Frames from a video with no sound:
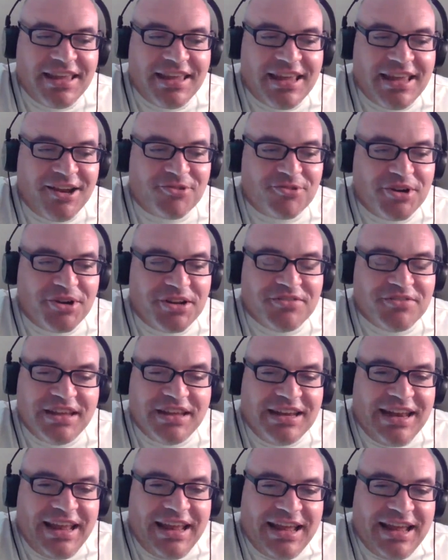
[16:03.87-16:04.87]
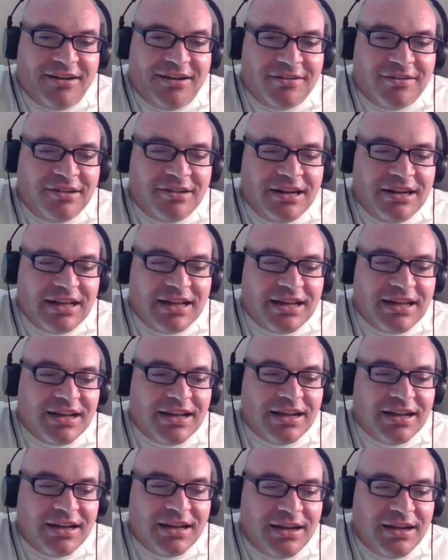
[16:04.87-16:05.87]
getting rid of it now.
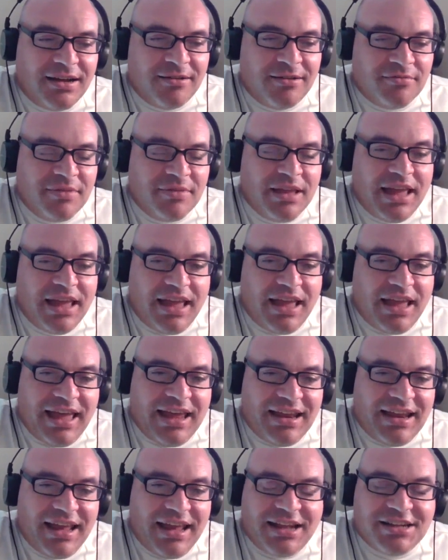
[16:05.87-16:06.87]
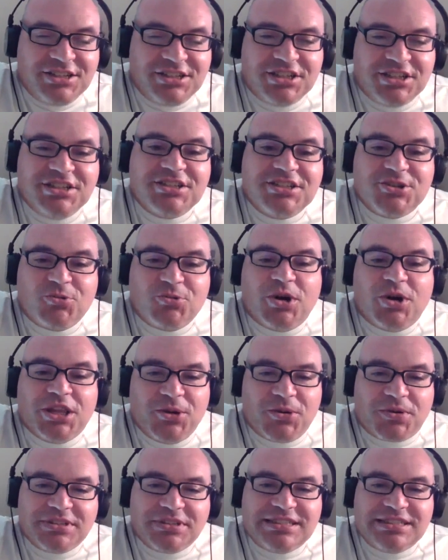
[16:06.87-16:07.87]
And just what
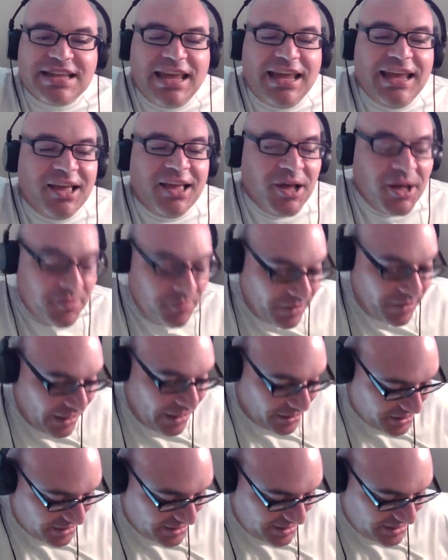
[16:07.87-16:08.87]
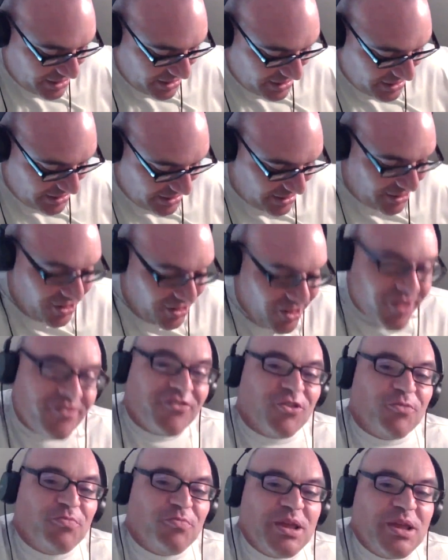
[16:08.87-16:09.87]
you were saying about just so
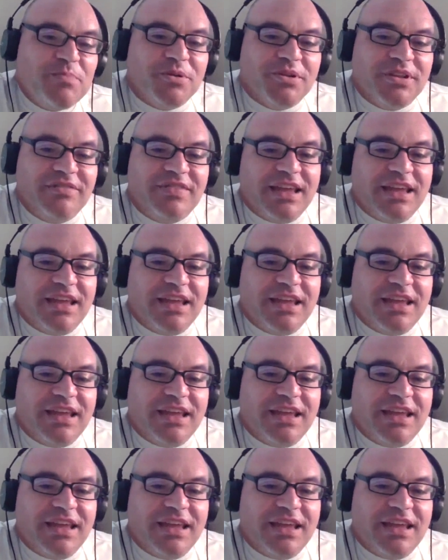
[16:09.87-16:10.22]
that for people,